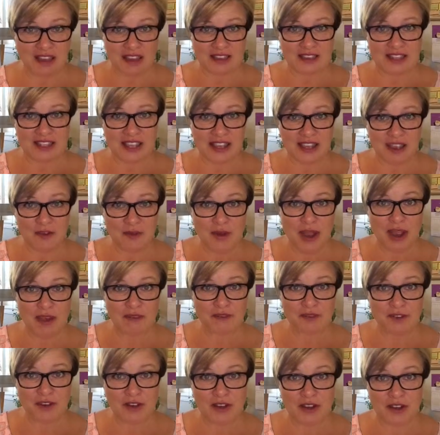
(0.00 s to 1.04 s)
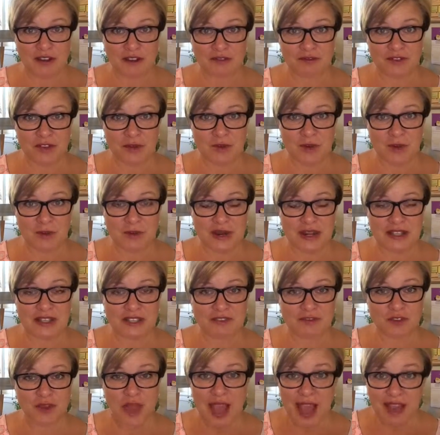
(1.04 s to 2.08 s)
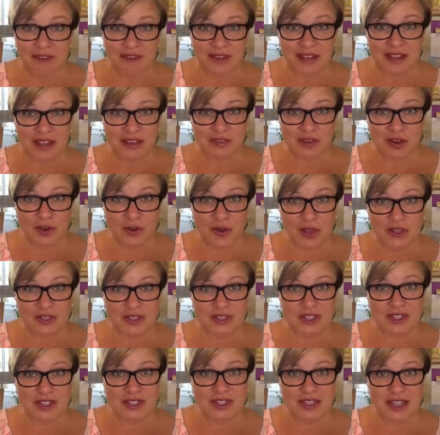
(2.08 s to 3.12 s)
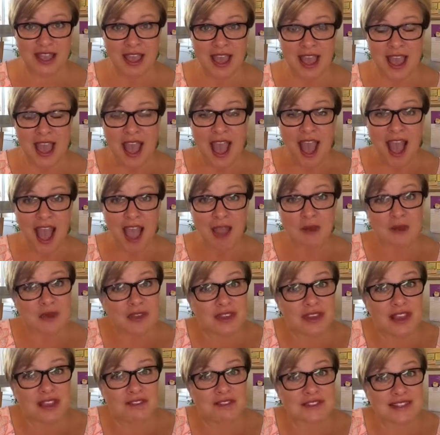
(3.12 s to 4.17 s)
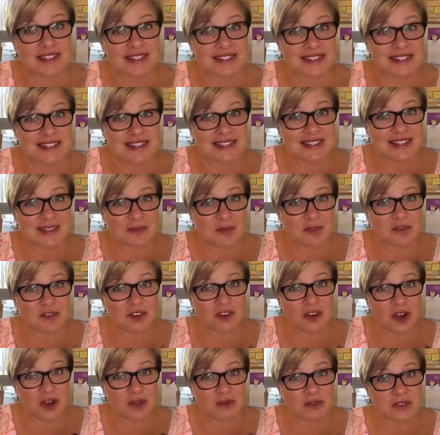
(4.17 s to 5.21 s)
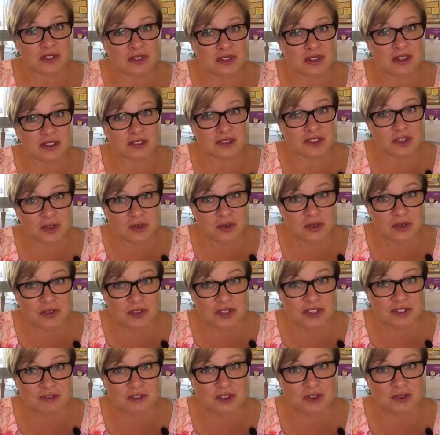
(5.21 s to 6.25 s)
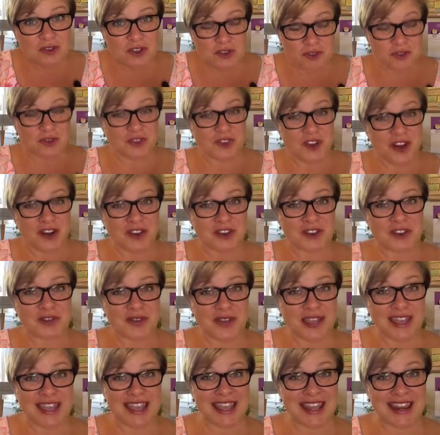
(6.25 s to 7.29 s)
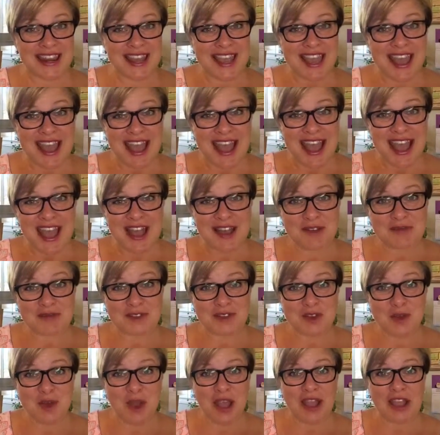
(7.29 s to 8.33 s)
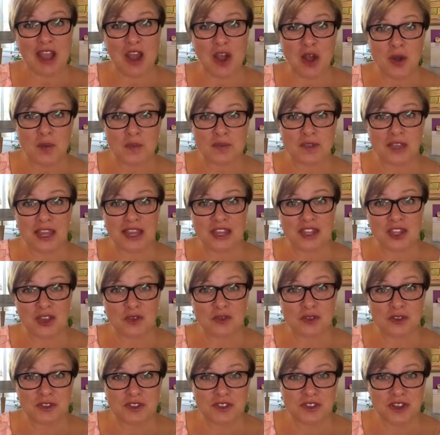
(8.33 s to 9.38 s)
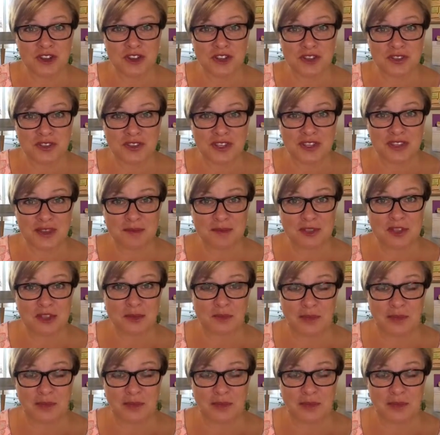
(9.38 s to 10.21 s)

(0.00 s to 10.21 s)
stick around for a few more minutes if you have any other questions. I would love to see some of your own doodles if you do start doing it. So I hope that you'll start using them in your